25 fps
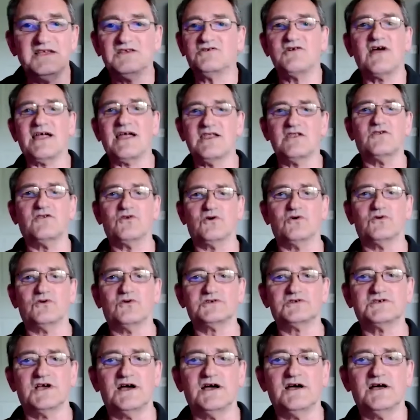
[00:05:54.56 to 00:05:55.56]

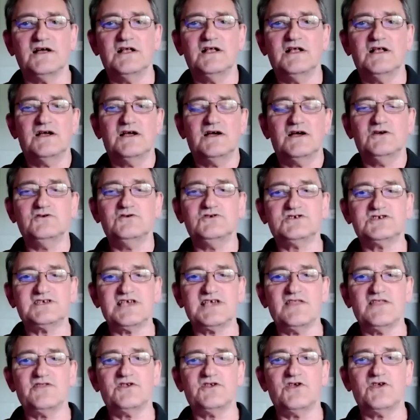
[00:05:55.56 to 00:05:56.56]
granddaughter, who
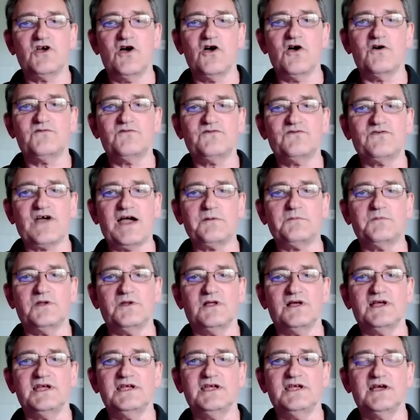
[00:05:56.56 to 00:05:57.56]
said that her
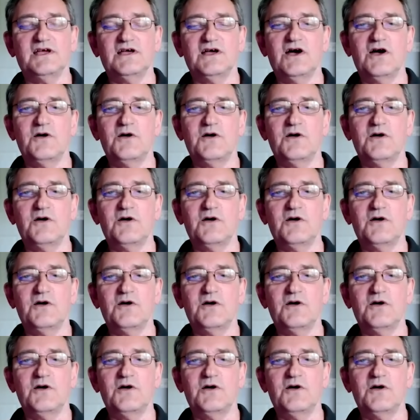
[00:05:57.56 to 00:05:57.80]
family